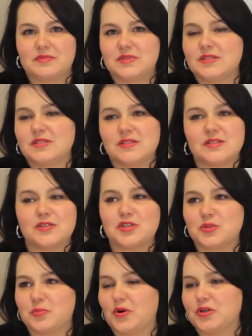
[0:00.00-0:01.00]
this is such a
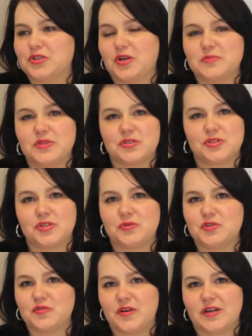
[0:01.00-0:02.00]
departure. I'm such a
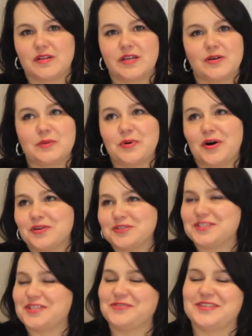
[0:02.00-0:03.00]
huge fan of the Harry Potter
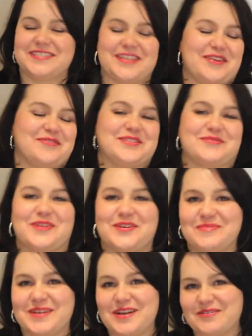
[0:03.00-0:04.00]
series. I always
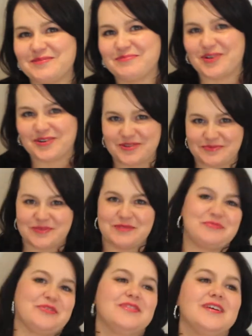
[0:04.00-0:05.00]
recommend Harry Potter to
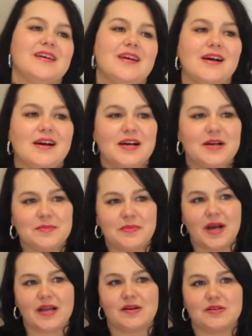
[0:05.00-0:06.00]
people.
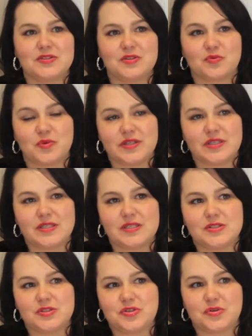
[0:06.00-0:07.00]
I also really
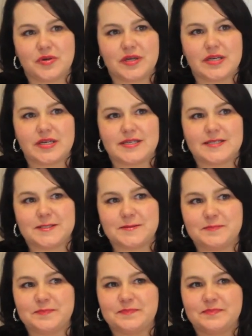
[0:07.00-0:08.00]
enjoy,
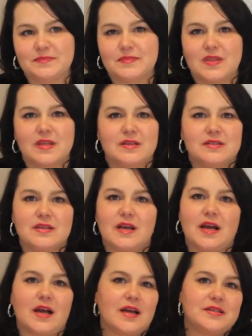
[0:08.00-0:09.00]

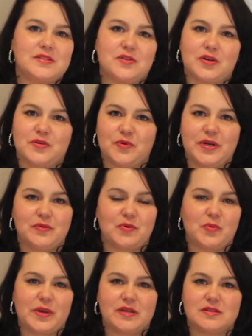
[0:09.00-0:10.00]
I started reading
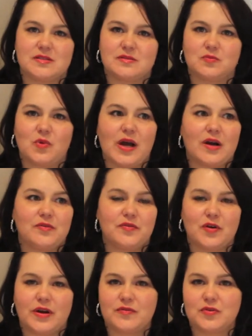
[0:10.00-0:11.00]
romance, wow,
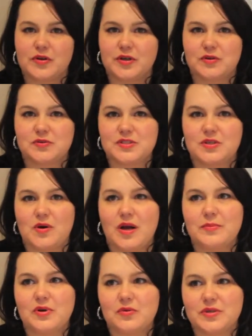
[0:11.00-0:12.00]
forever ago, so
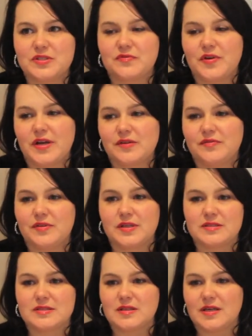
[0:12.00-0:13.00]
I'm always a fan of
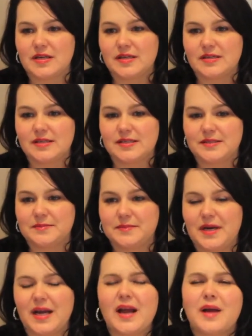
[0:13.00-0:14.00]
things like,
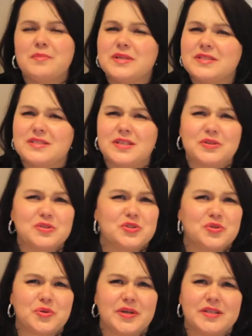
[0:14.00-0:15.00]
I miss Dara
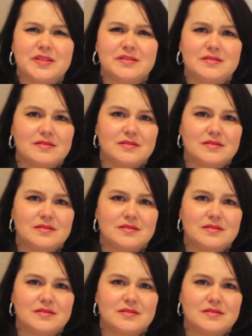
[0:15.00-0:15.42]
Joy in the